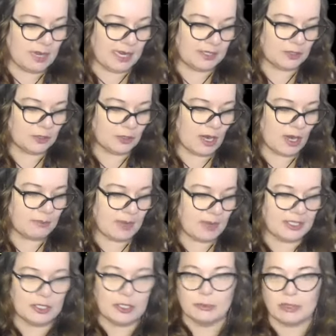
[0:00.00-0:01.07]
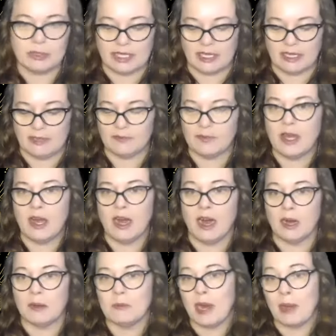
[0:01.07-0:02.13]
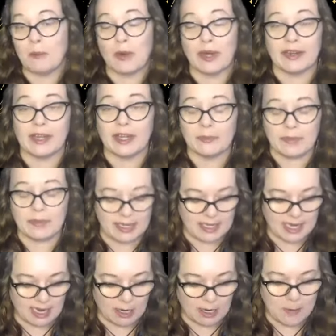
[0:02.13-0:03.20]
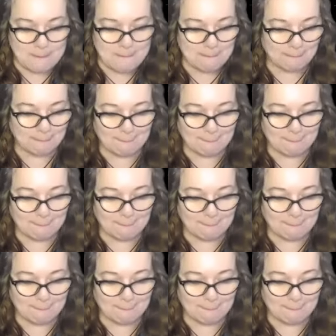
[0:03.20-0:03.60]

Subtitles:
Mic Drop, I do believe. I'm wearing it right now.